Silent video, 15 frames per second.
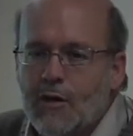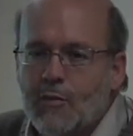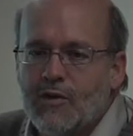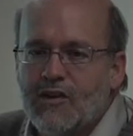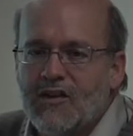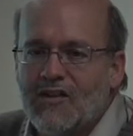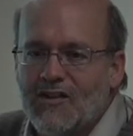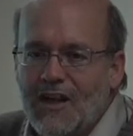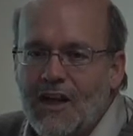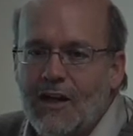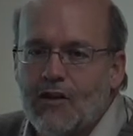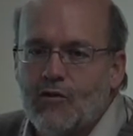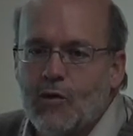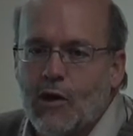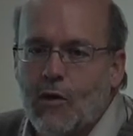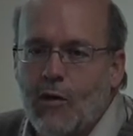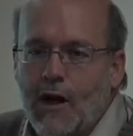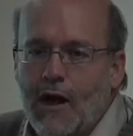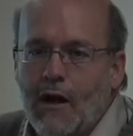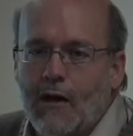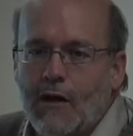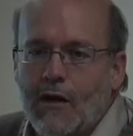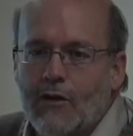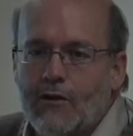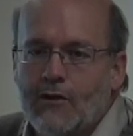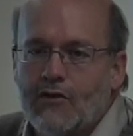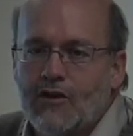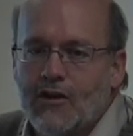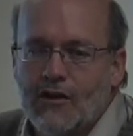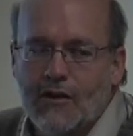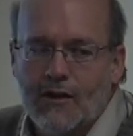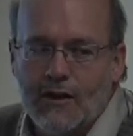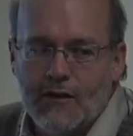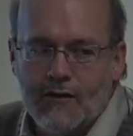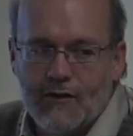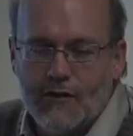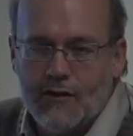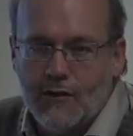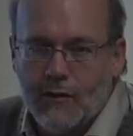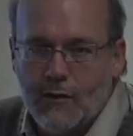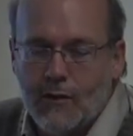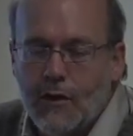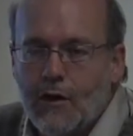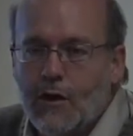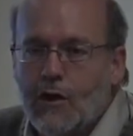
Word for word: but the state has required all utilities to